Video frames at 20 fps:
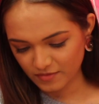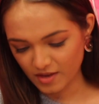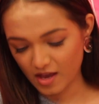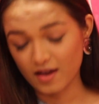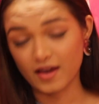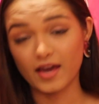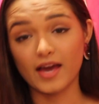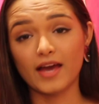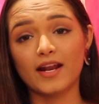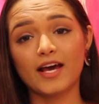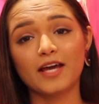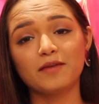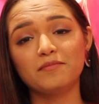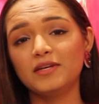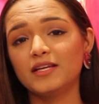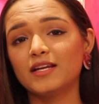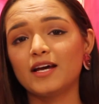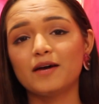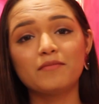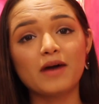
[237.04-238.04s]
Again, I
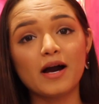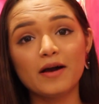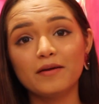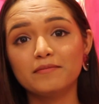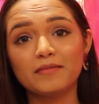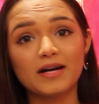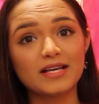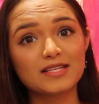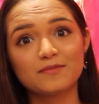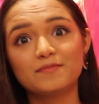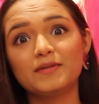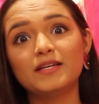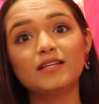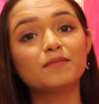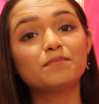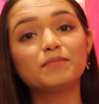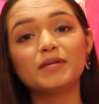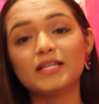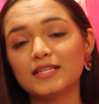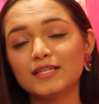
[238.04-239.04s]
mean, I must be
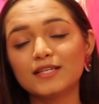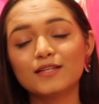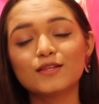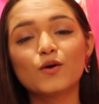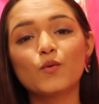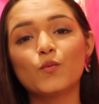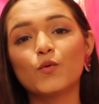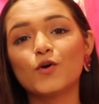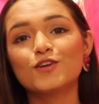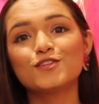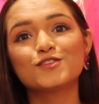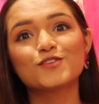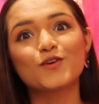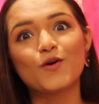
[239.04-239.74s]
repeating the words